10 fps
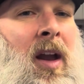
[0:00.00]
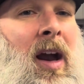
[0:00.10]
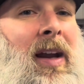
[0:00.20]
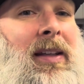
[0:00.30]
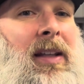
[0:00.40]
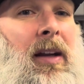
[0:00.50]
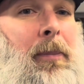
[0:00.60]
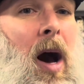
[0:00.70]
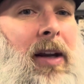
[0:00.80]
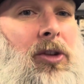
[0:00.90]
I did a
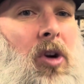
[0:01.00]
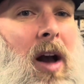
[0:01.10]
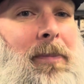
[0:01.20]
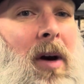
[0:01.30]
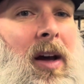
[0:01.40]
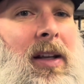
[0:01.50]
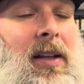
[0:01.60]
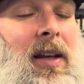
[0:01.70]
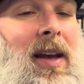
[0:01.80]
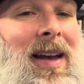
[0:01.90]
body drop on it,
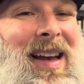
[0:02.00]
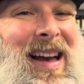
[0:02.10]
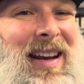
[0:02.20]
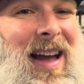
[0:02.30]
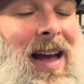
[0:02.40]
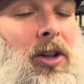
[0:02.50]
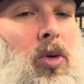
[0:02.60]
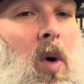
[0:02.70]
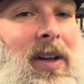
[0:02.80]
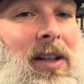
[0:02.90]
and I had
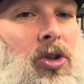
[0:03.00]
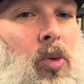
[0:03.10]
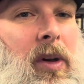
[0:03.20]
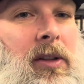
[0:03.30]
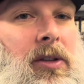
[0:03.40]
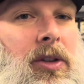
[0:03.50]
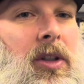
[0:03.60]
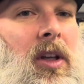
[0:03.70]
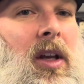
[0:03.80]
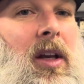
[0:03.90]
20-inch wheels.